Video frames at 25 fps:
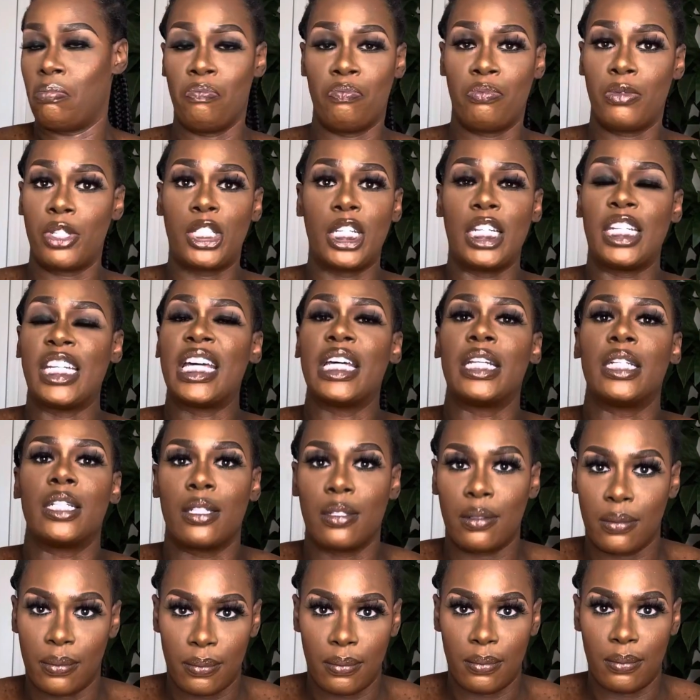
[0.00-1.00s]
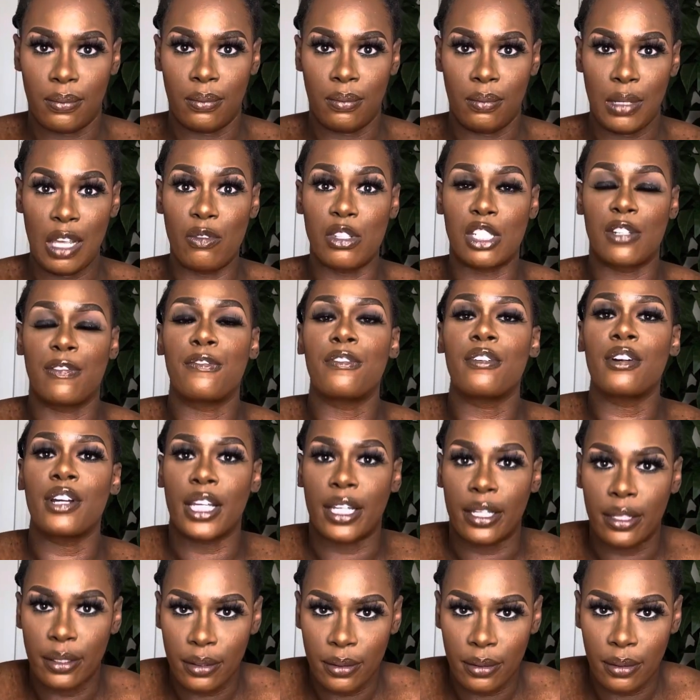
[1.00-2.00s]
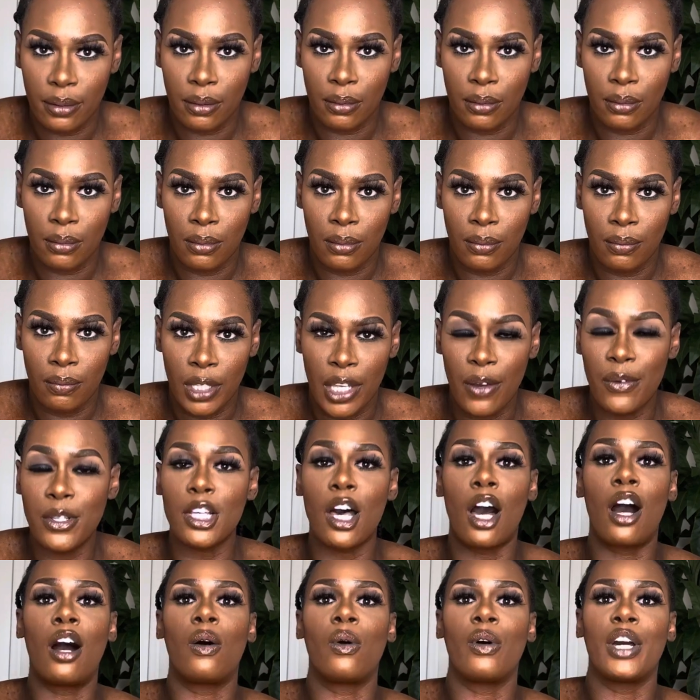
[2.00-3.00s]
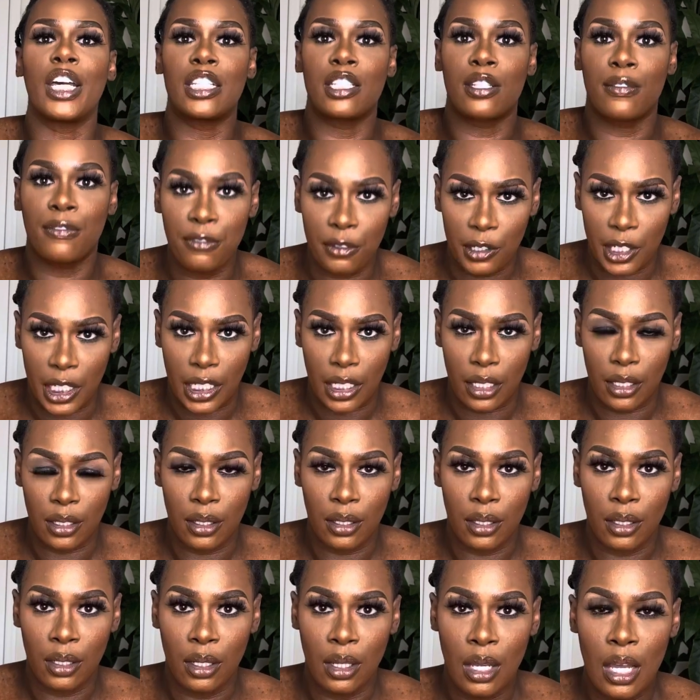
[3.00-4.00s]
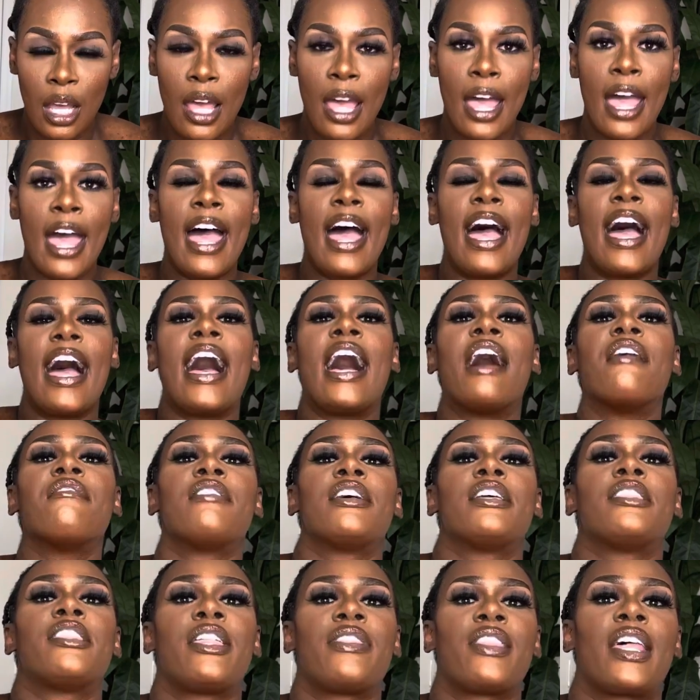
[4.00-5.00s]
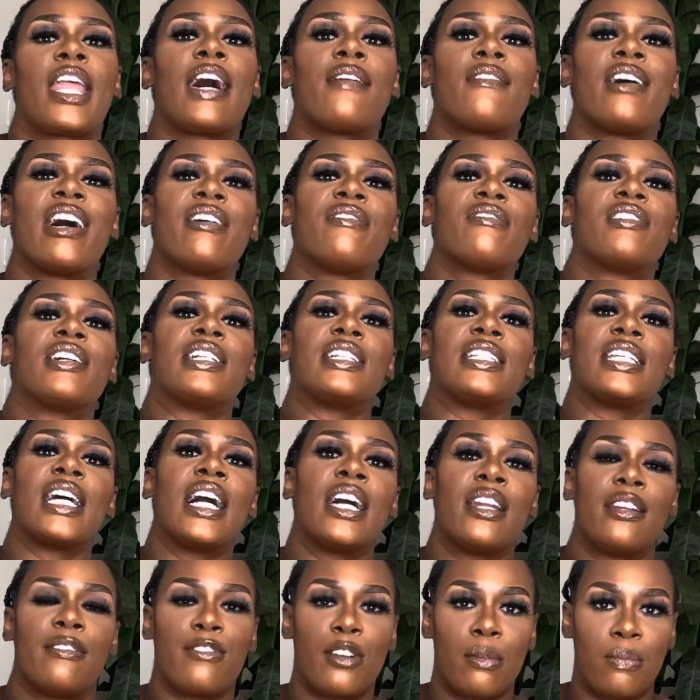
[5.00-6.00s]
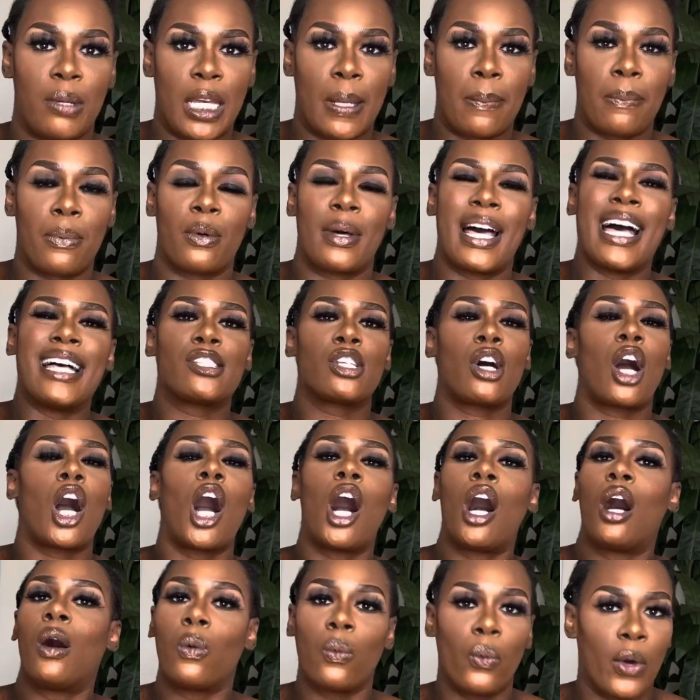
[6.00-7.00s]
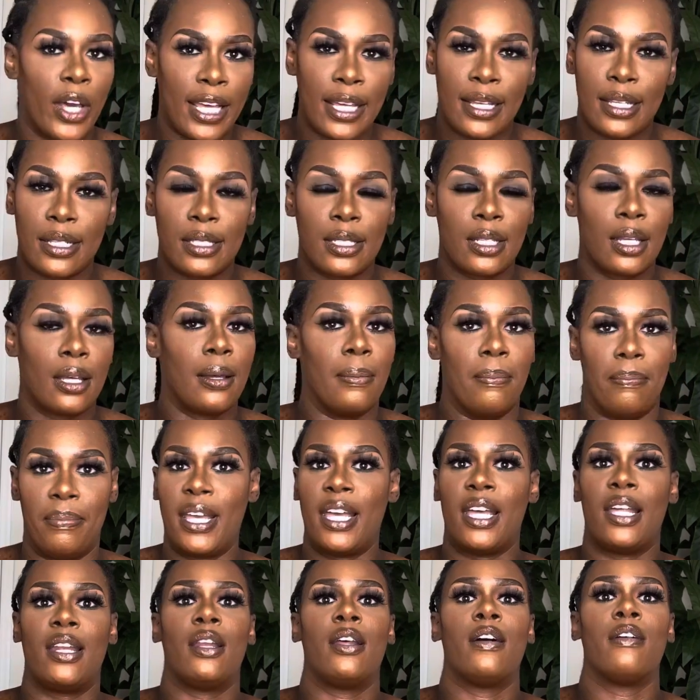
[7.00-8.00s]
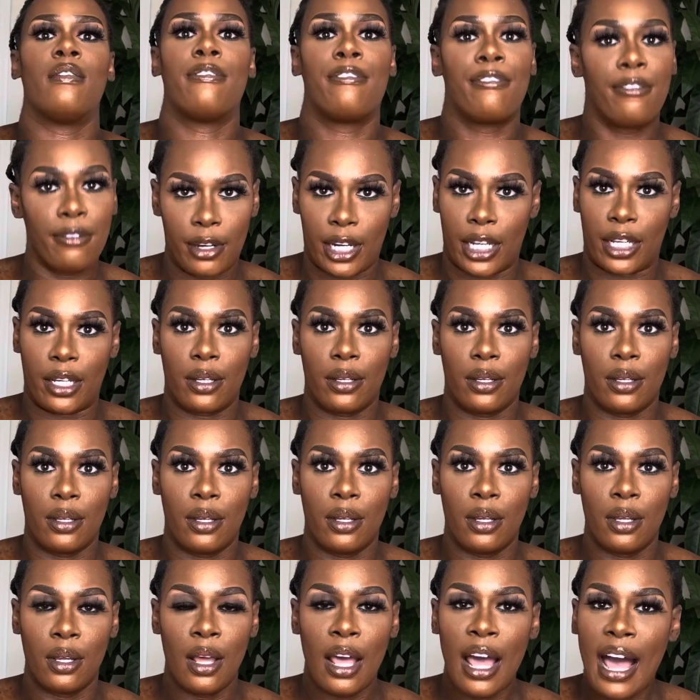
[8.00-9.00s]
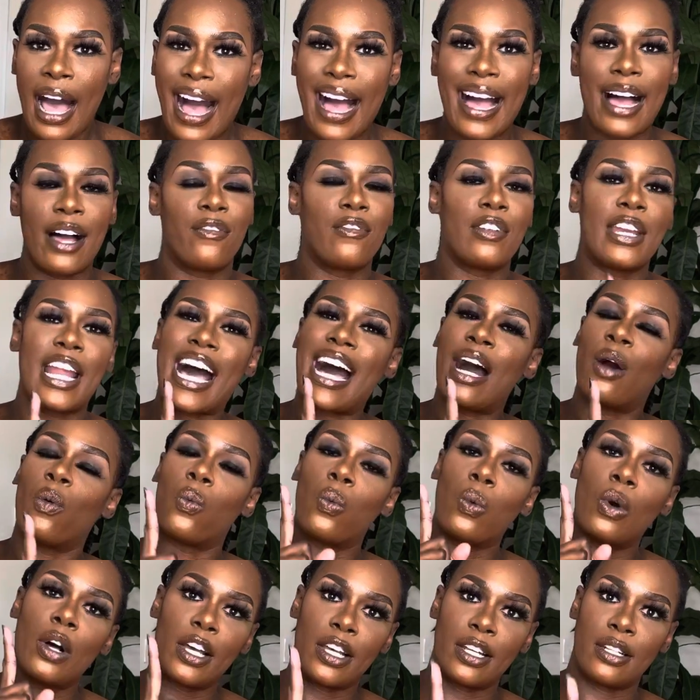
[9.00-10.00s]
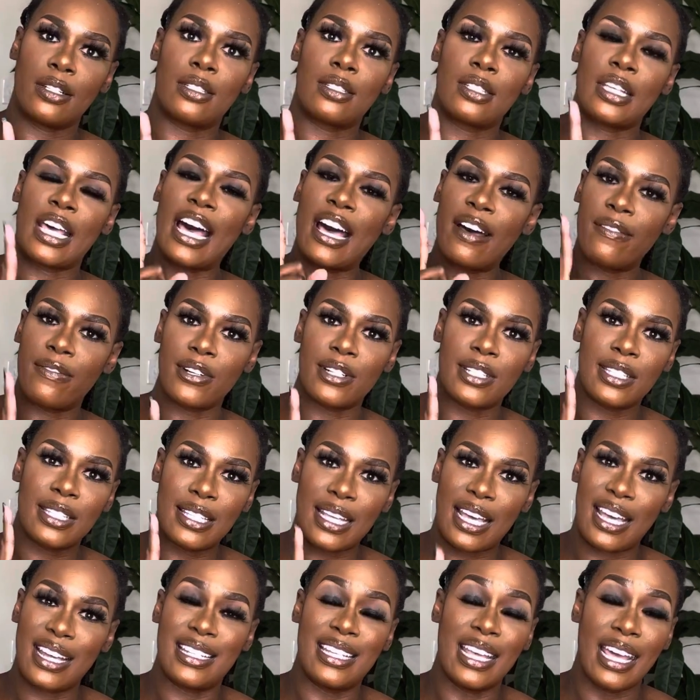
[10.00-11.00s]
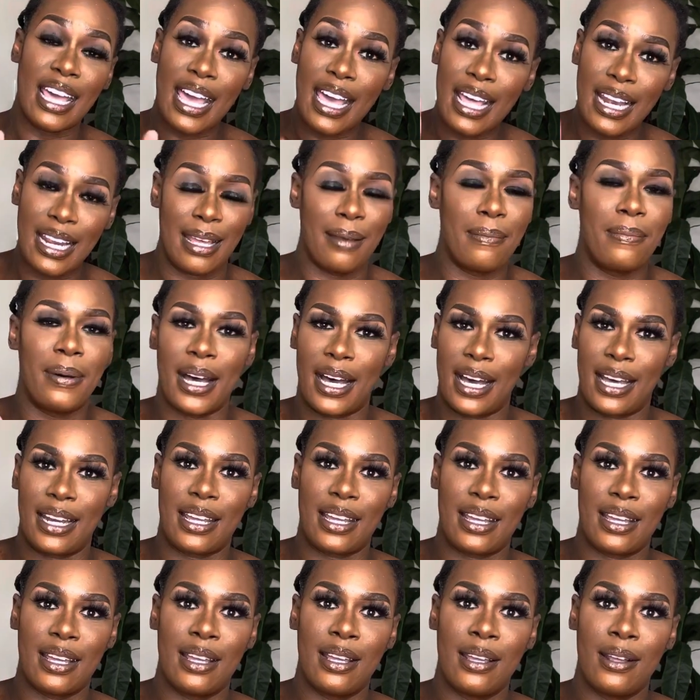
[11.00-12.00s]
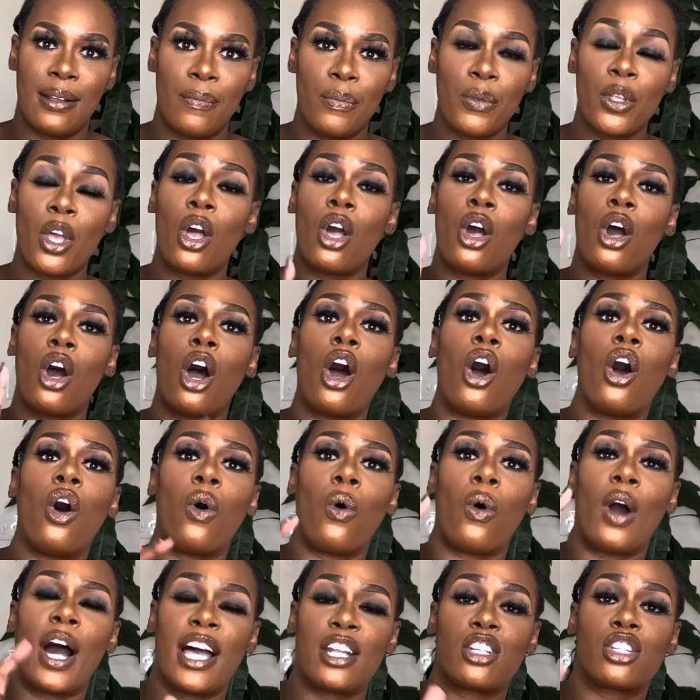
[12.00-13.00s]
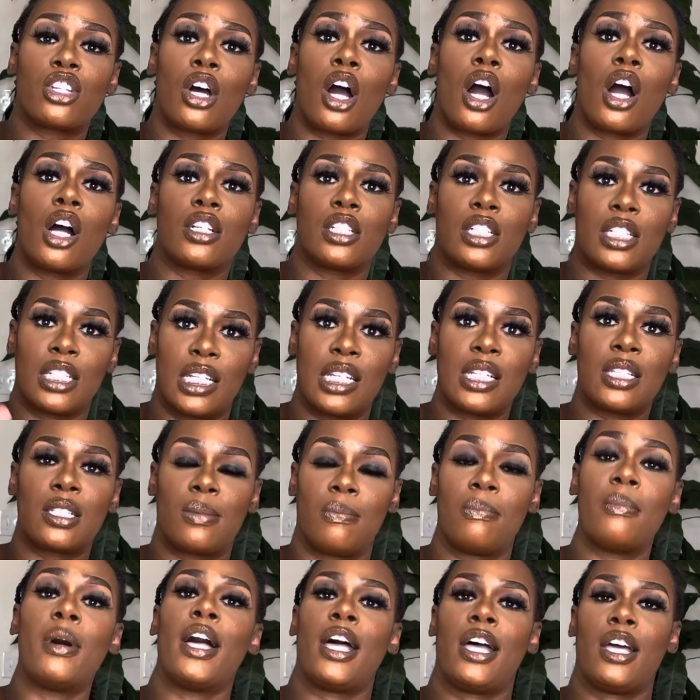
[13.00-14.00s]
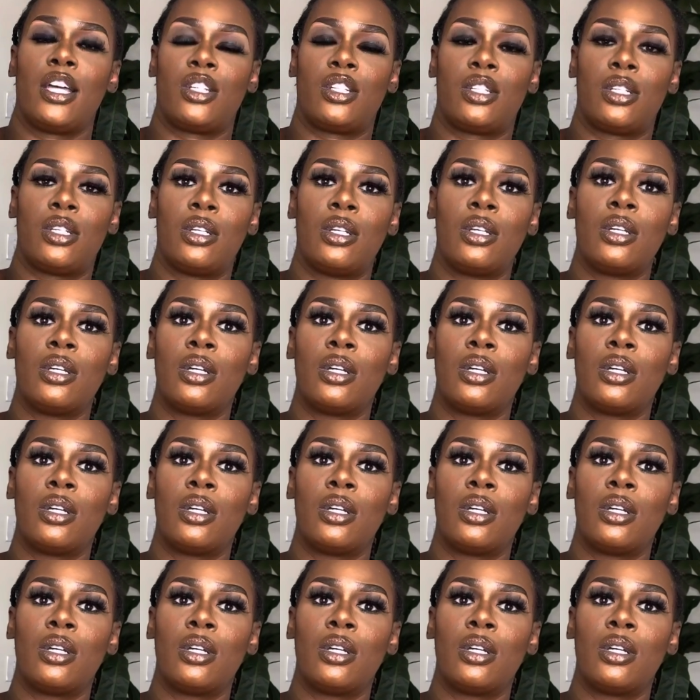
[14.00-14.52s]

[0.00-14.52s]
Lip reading: She didn't. It was free. It was always free. Everything that I've ever done for people has always been free. I have not once ever said to anybody, oh, I charge this much.